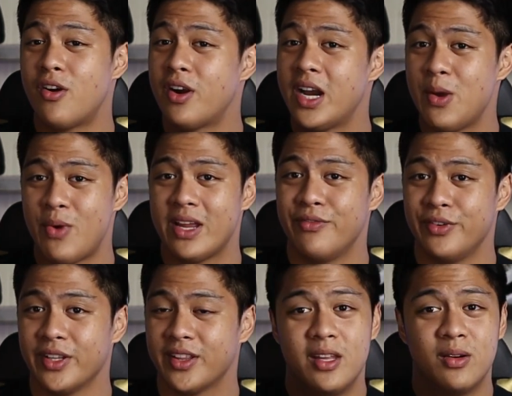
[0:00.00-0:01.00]
or a wide
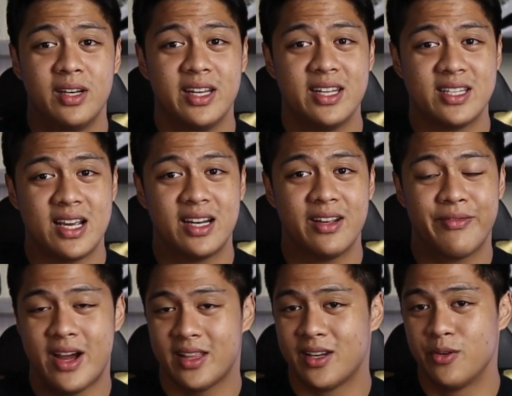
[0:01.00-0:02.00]
foot. The only deciding
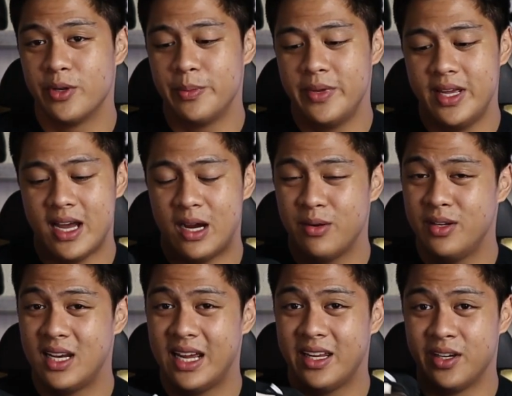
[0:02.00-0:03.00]
factor would be how you
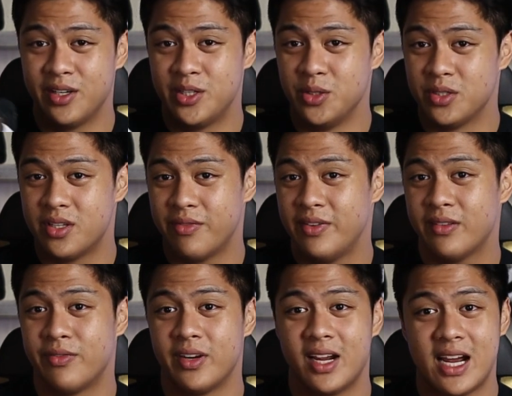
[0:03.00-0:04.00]
like your shoes to fit
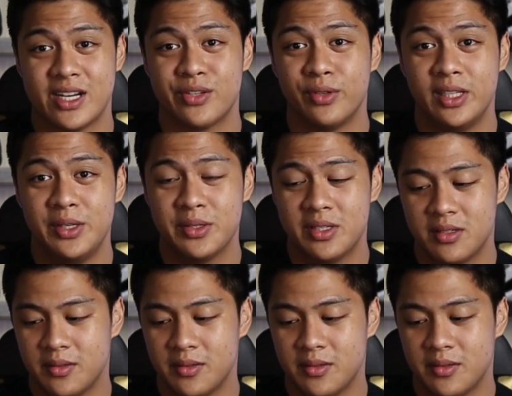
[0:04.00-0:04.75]
for casual use,